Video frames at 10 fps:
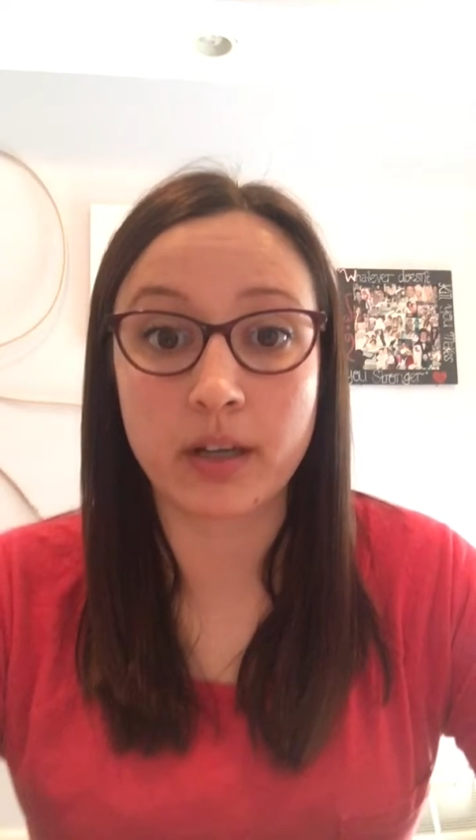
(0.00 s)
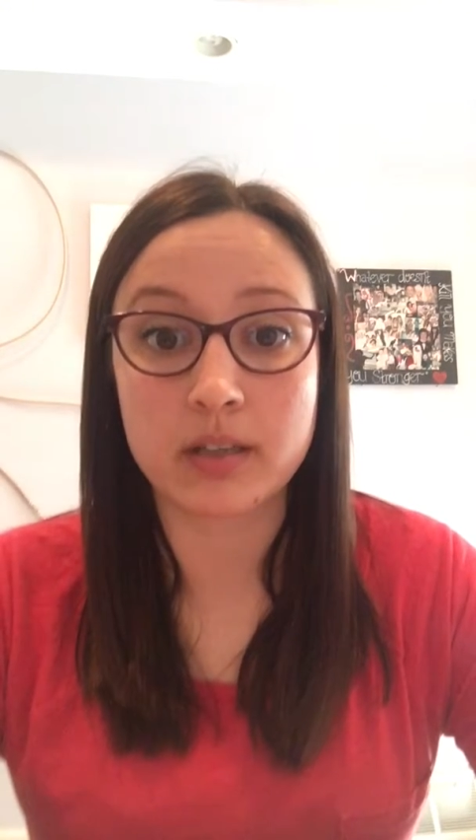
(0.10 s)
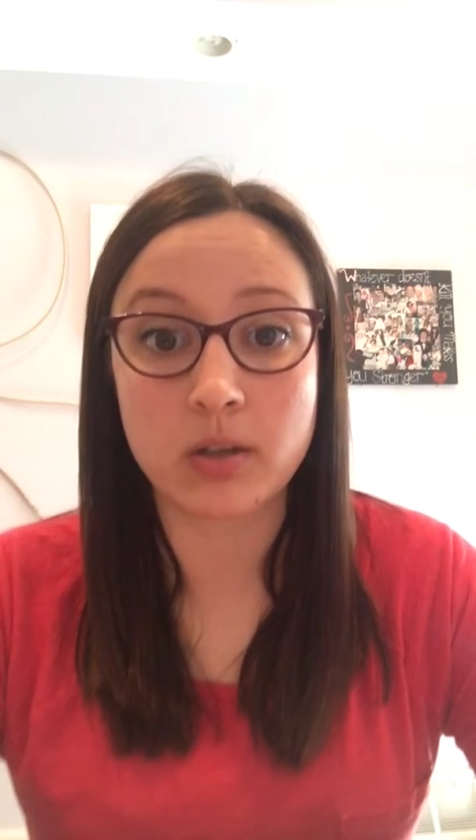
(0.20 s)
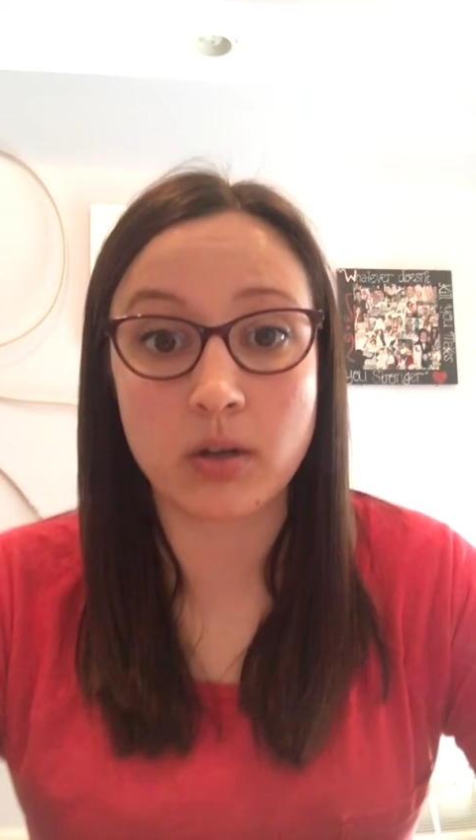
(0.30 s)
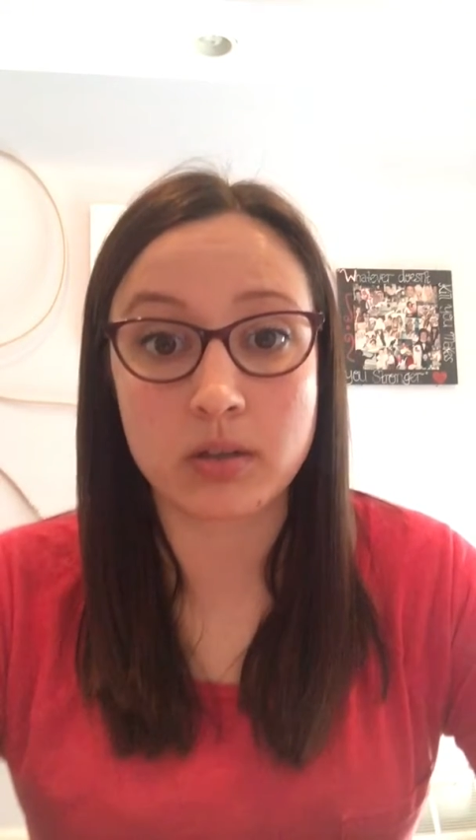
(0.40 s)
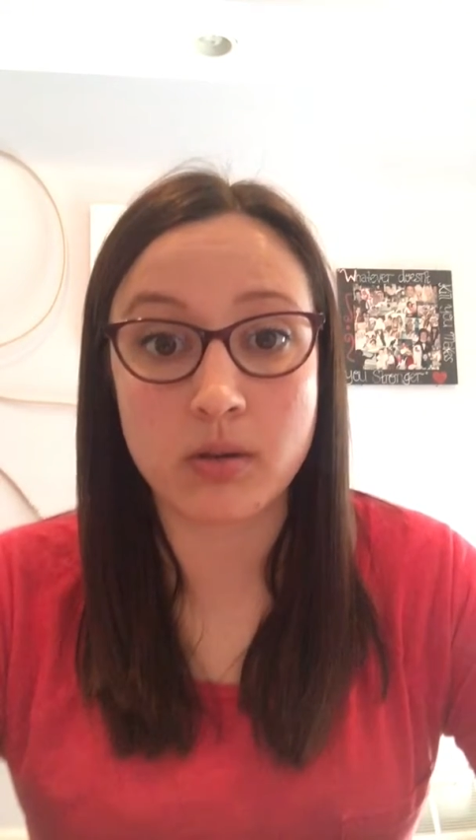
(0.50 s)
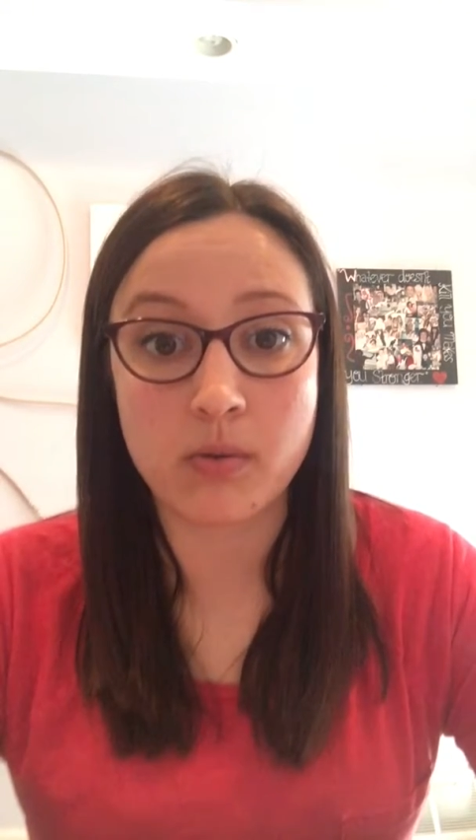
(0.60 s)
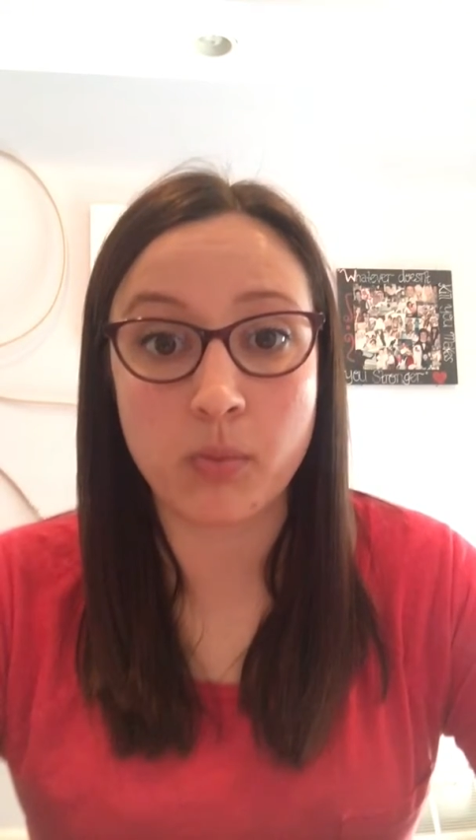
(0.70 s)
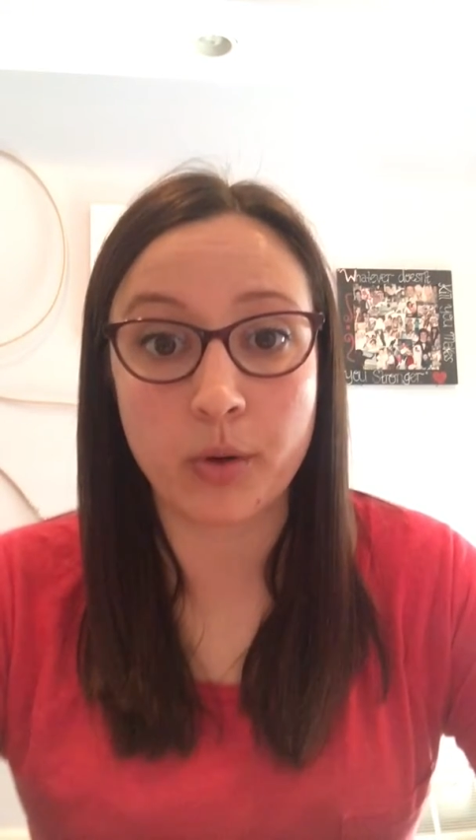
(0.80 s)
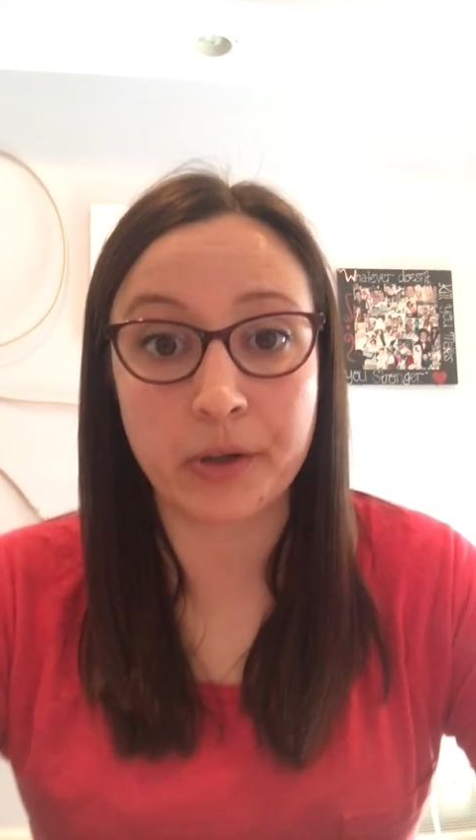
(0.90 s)
it's also
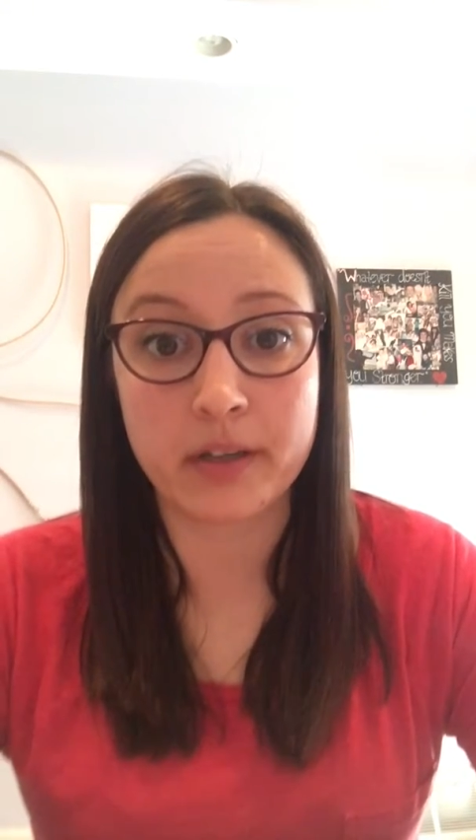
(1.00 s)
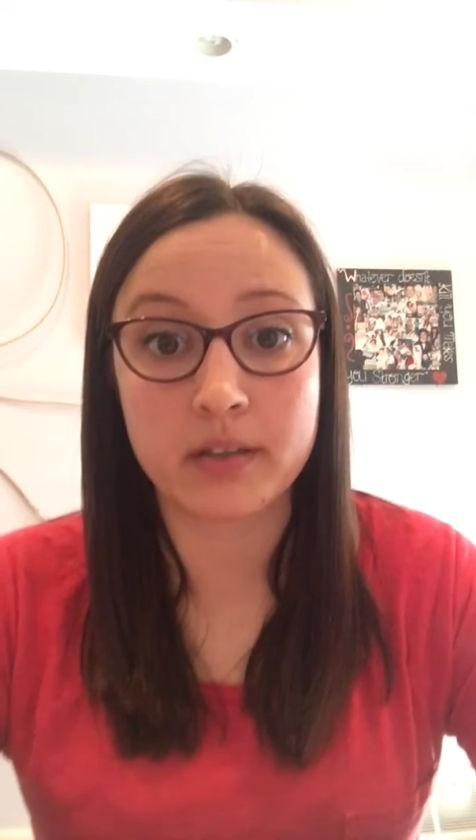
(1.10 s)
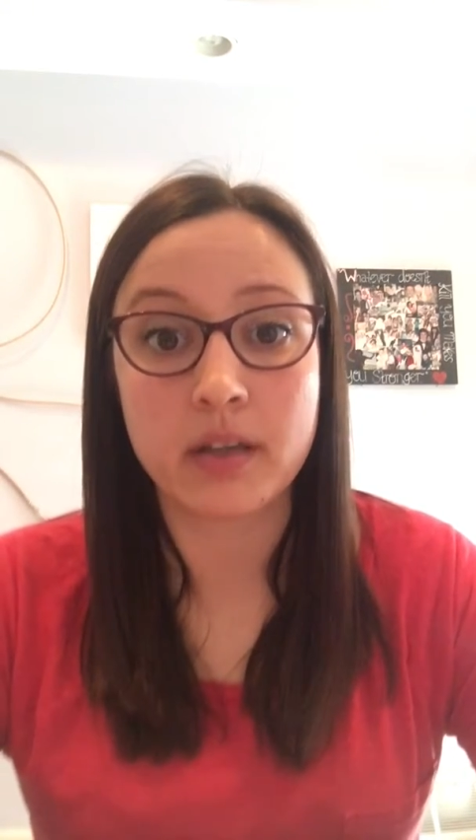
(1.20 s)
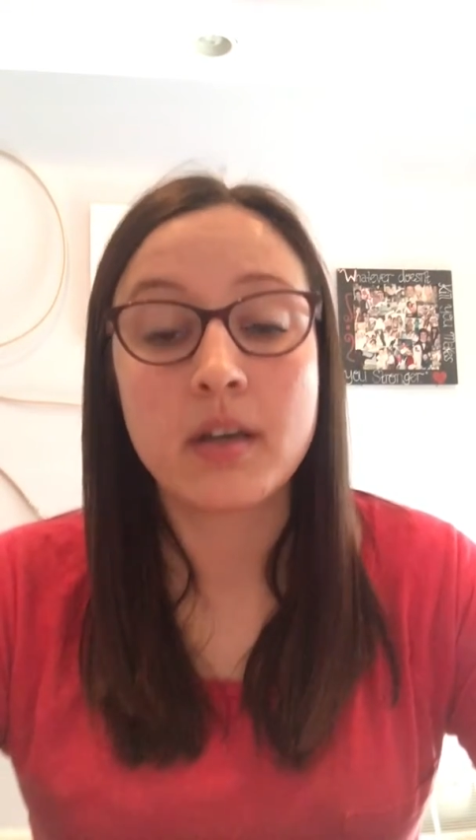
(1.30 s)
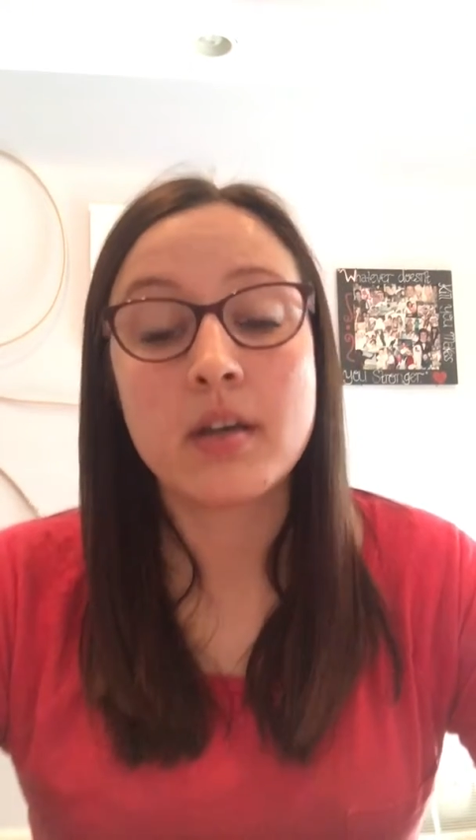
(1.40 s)
important